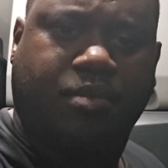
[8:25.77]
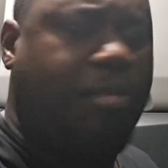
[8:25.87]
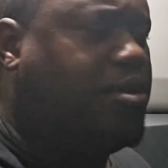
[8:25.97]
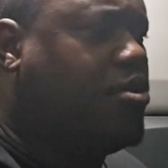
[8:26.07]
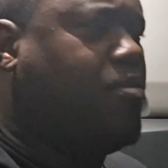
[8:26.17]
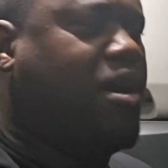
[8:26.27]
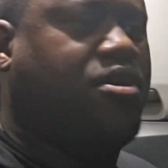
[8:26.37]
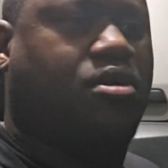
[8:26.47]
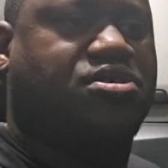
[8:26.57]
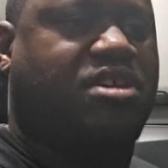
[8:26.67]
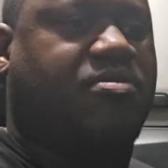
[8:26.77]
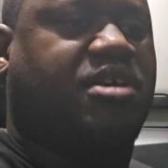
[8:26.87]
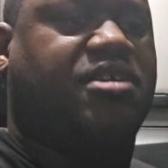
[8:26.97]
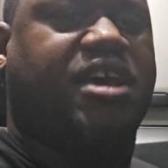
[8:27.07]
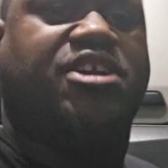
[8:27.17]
People get on my nerves and everything.